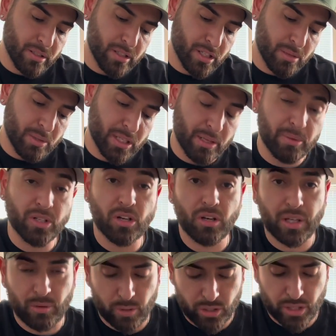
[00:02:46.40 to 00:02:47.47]
I mean, let me know
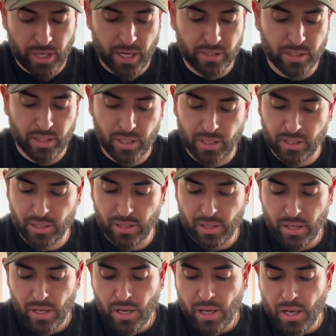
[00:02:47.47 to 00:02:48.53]
like what you guys think.
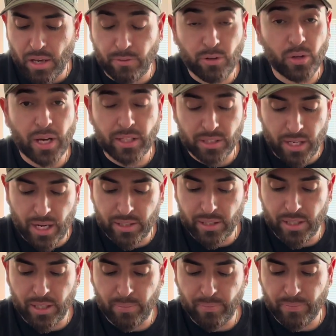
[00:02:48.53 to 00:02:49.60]
If you guys got
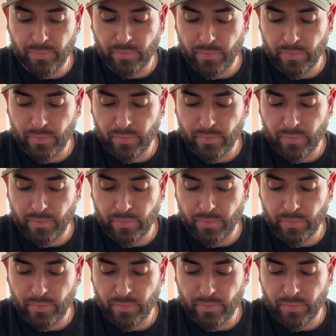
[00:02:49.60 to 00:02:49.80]
them,